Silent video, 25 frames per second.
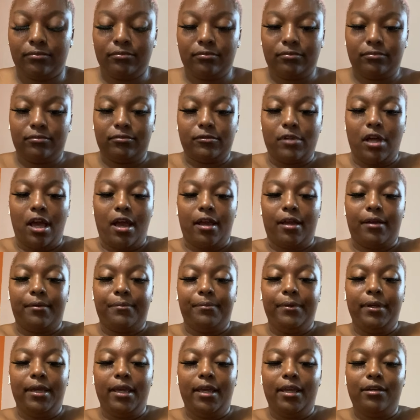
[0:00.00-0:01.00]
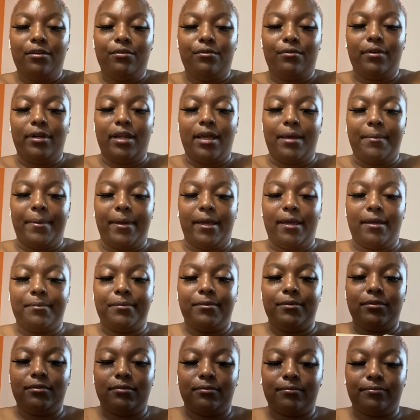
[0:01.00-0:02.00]
Take that right, picture. We ain't doing that, baby.
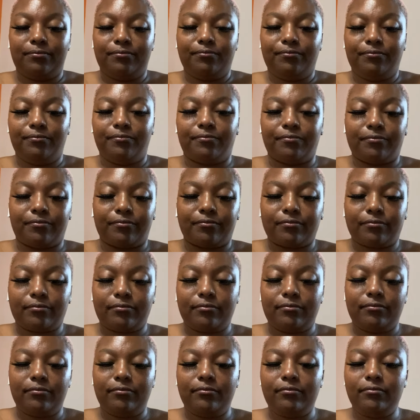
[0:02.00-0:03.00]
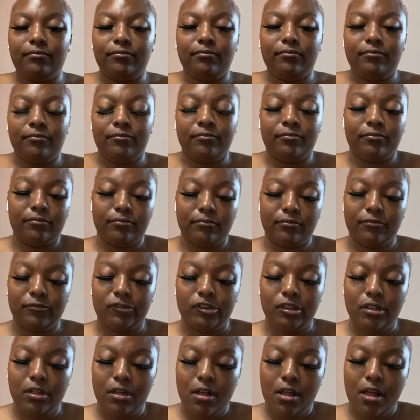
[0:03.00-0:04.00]
Hit the
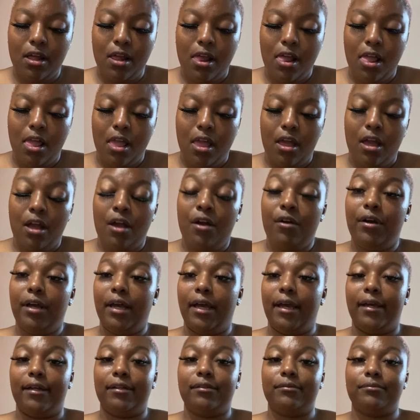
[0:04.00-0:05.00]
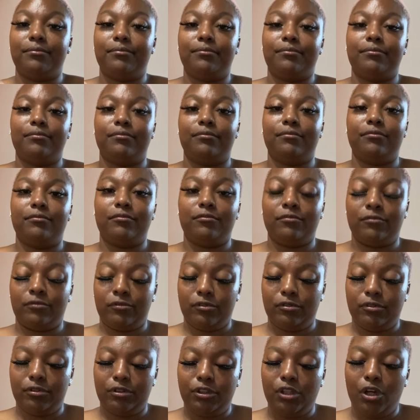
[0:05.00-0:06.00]
road. okay. said
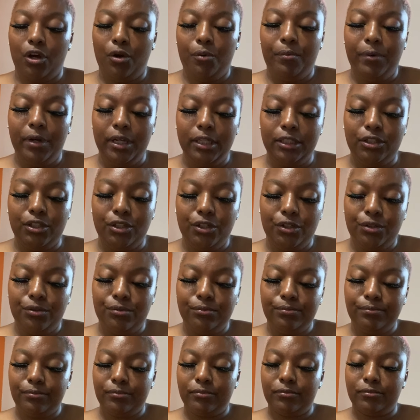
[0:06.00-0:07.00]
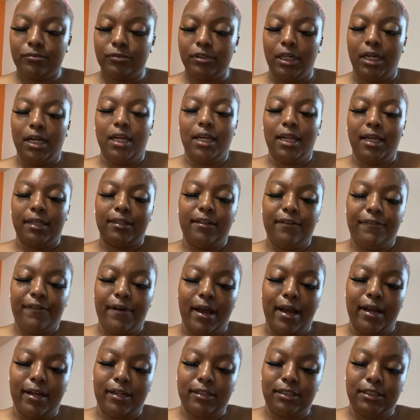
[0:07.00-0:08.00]
yes. So Wait, what do the collective
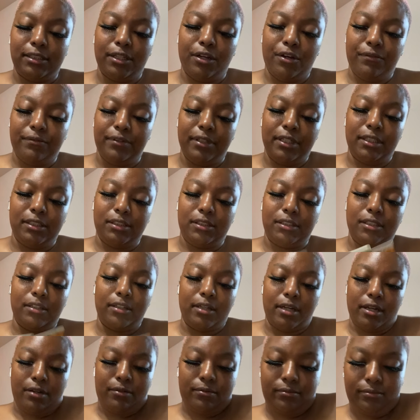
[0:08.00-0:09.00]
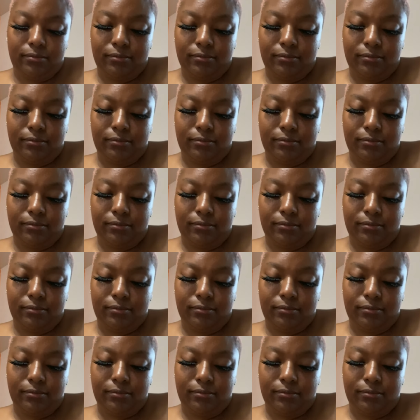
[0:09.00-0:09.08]
higher self needs to know?